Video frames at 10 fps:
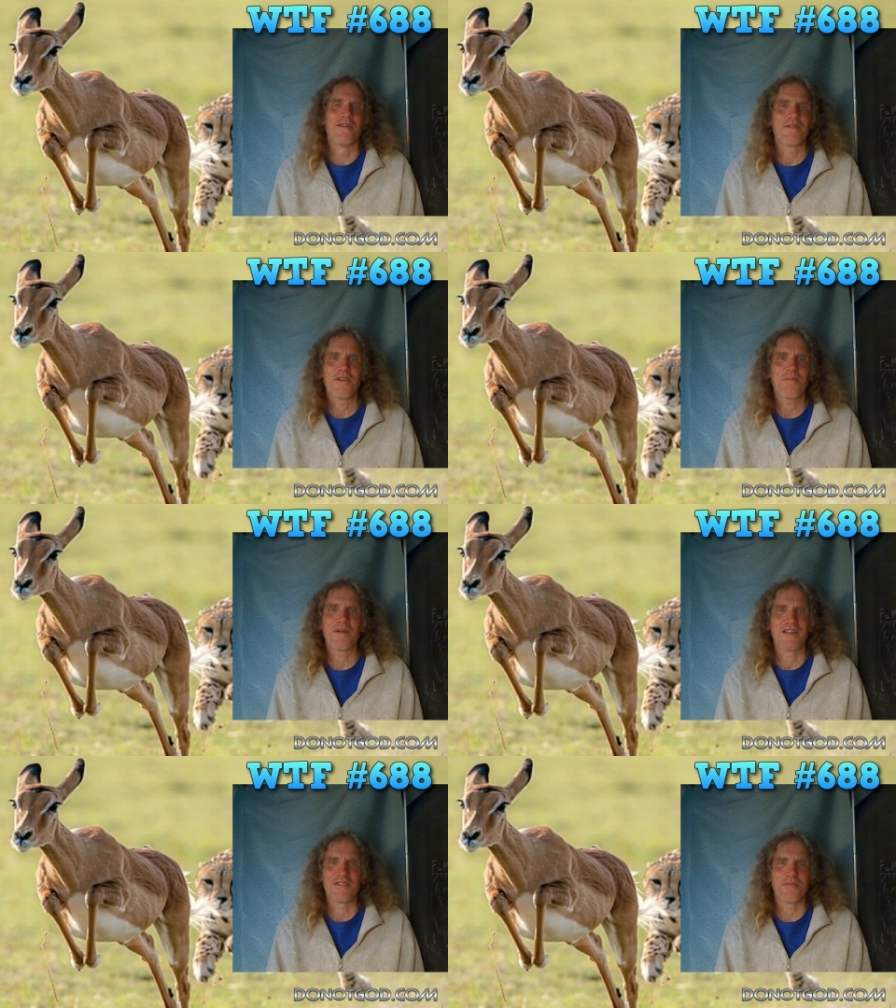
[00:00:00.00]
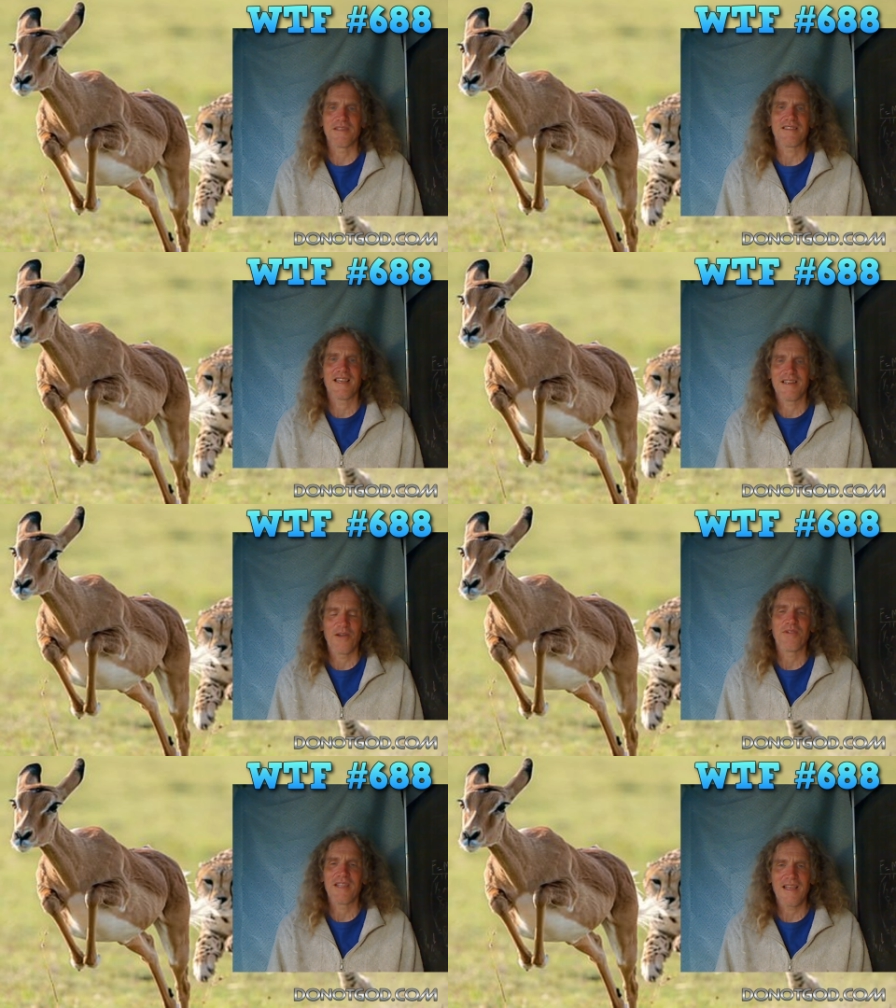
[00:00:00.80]
you know, nobody should be
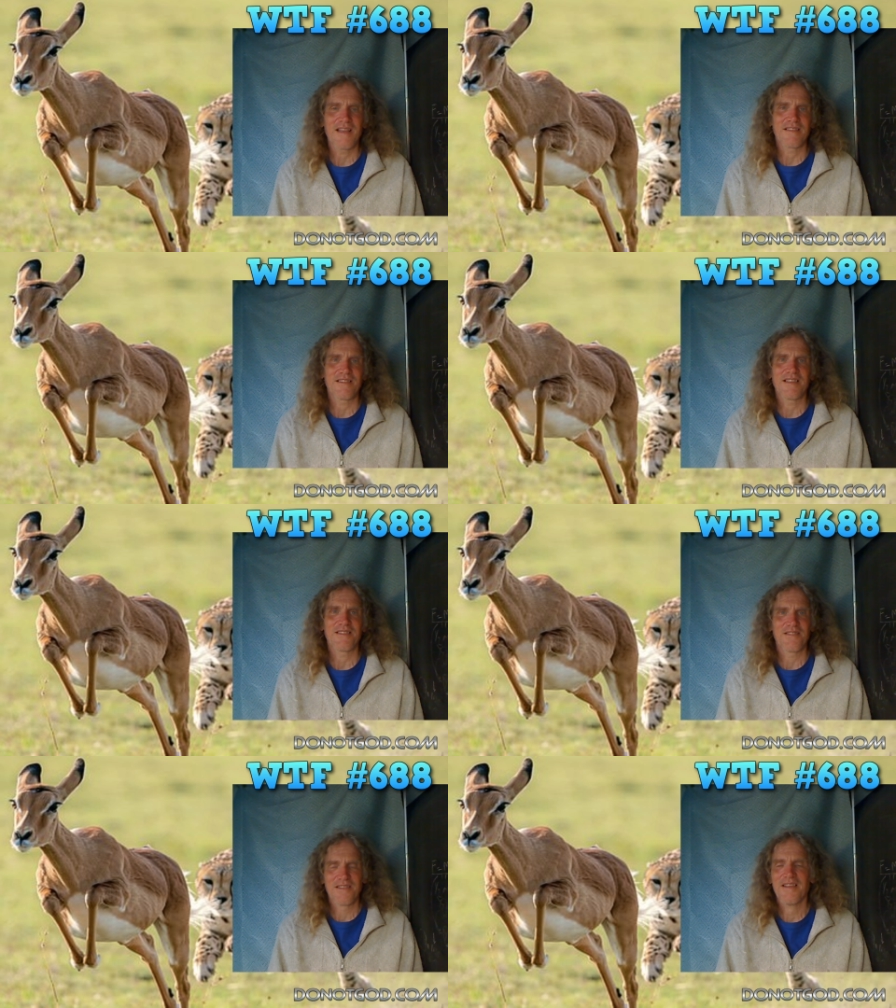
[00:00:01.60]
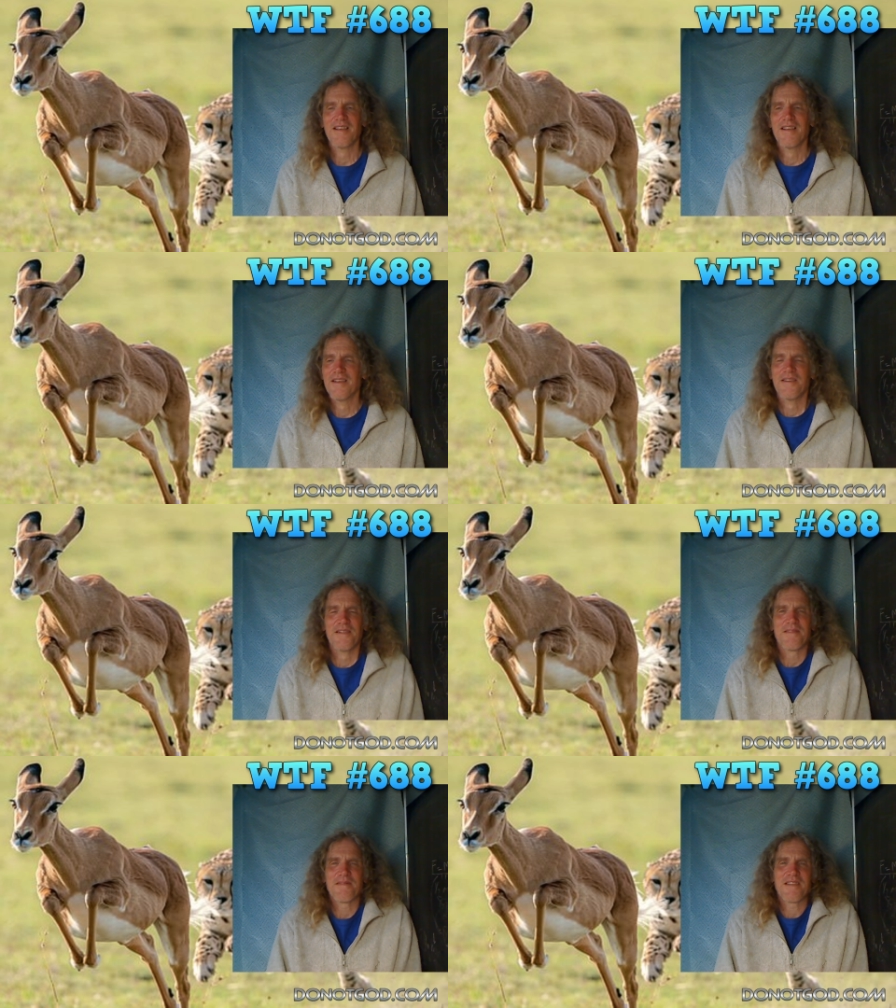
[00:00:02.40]
saying, oh, yes, let's,
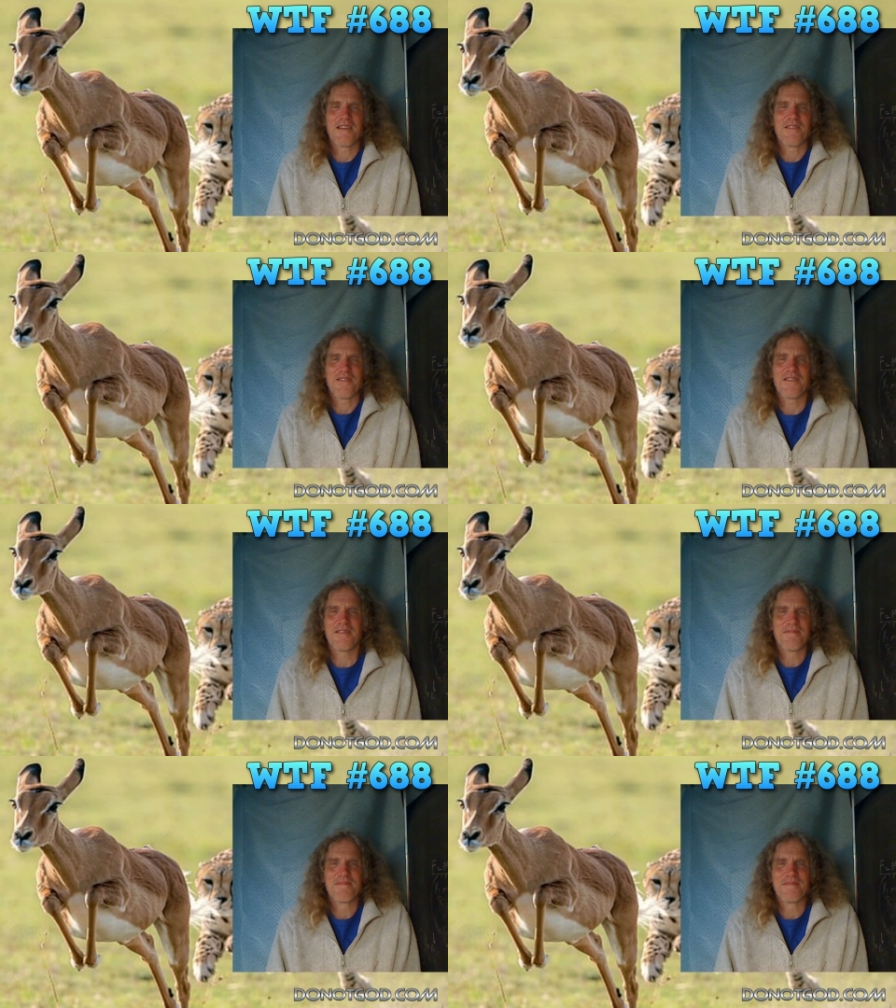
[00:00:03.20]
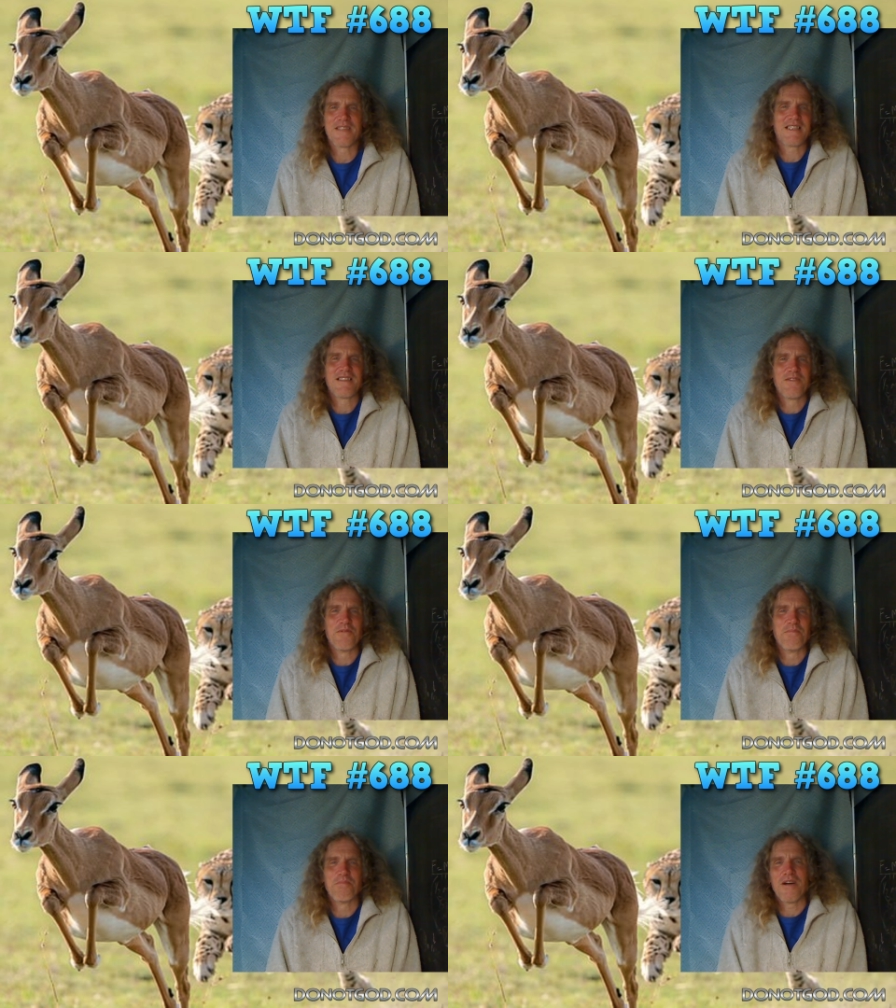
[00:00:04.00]
you know, let's
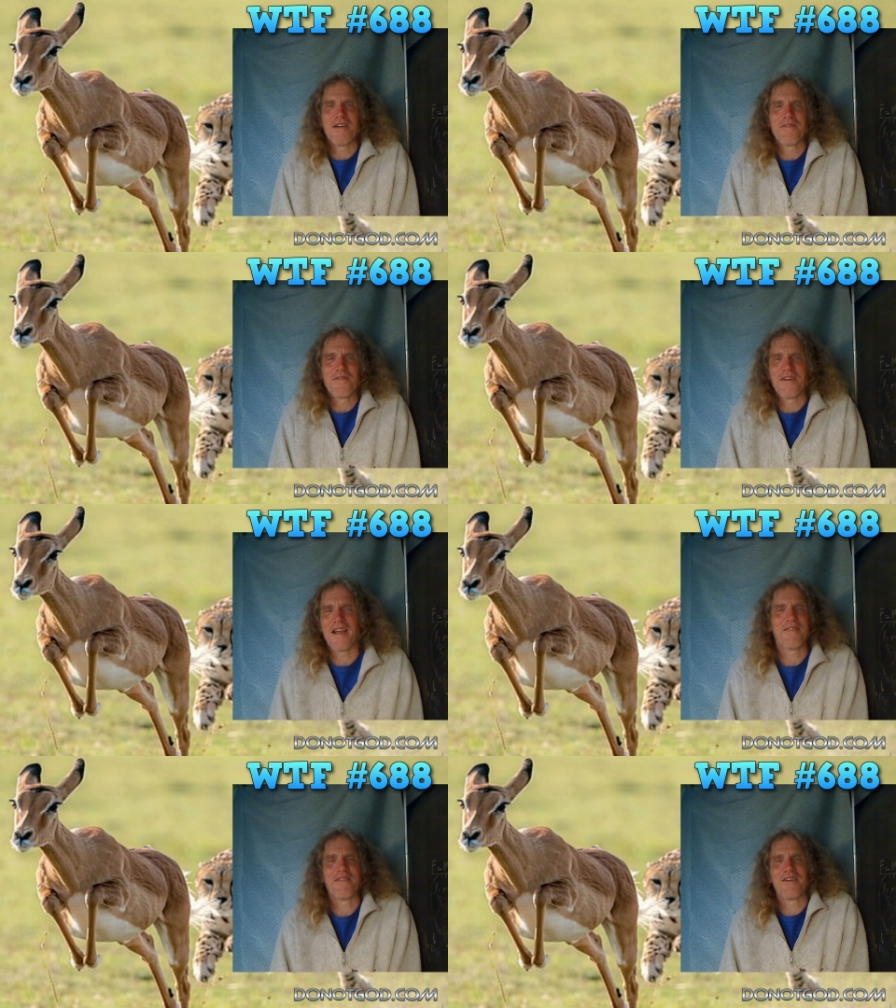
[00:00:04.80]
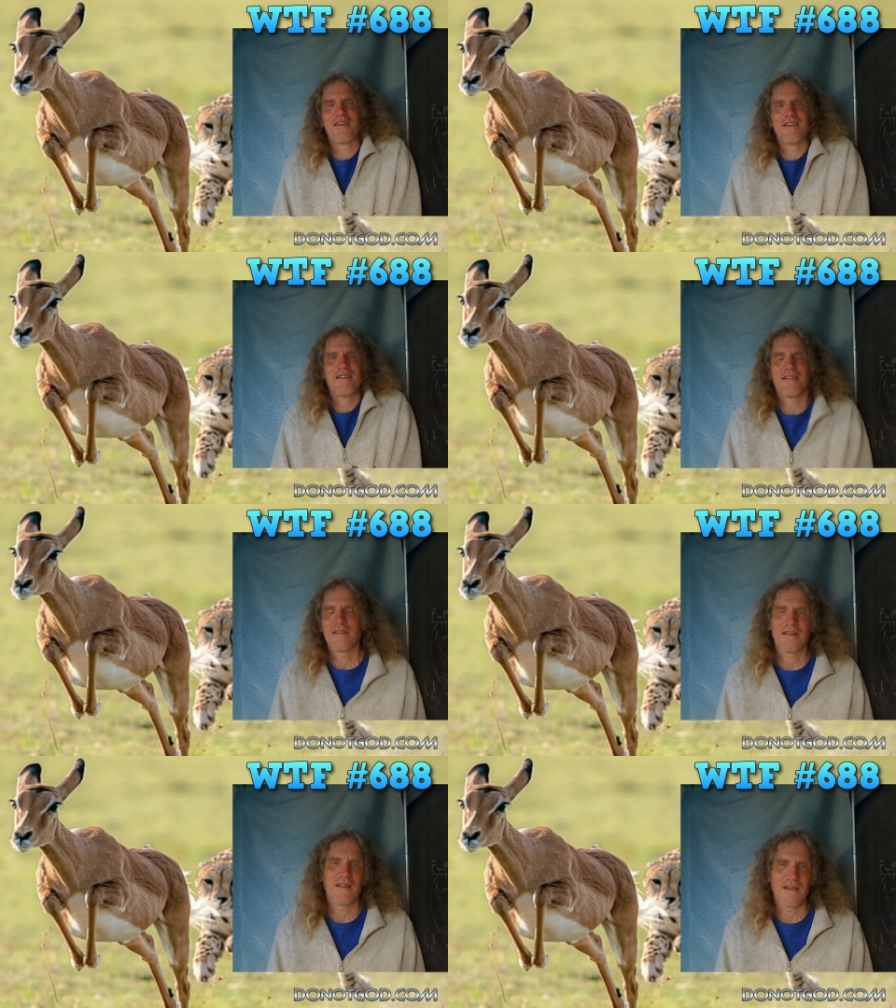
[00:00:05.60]
do bug forever.
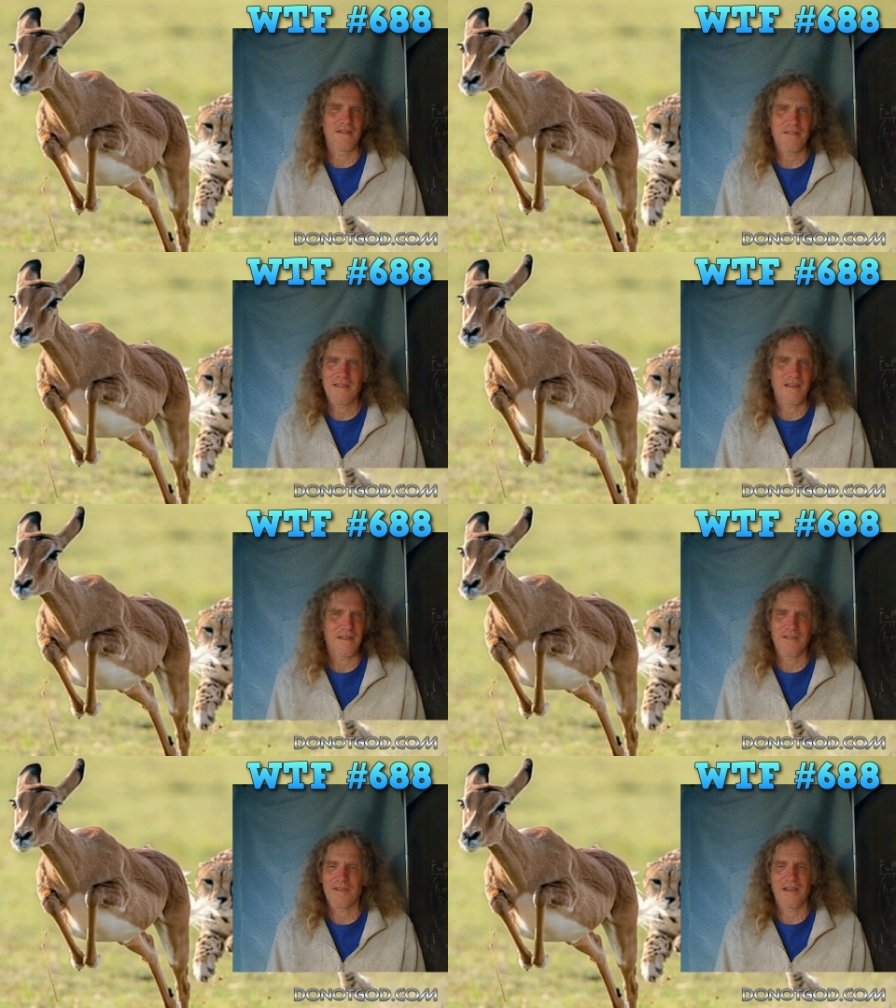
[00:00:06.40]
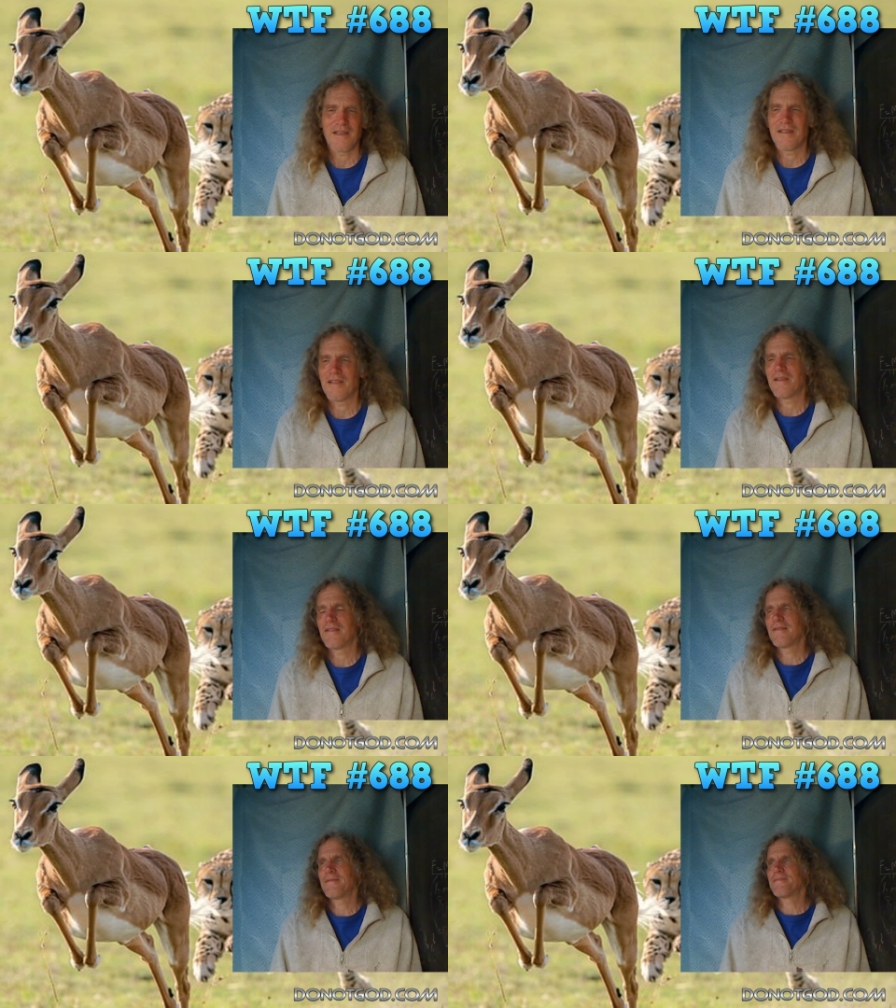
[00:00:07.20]
No, not a good idea.
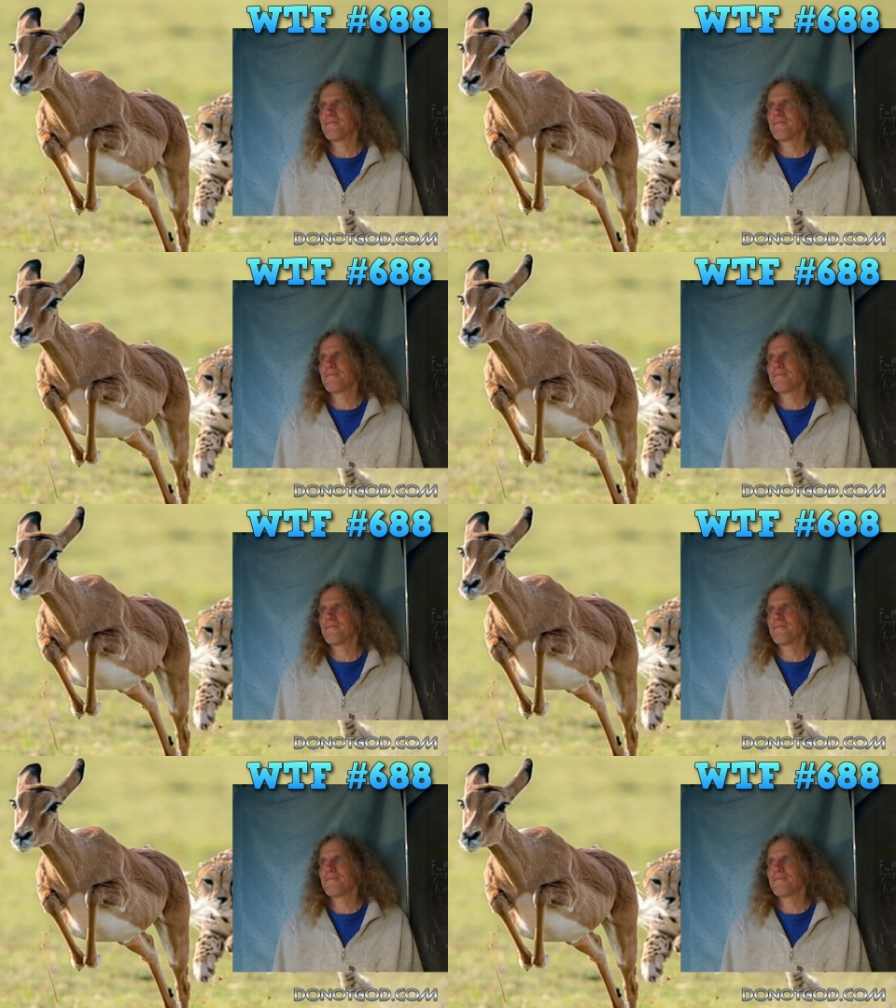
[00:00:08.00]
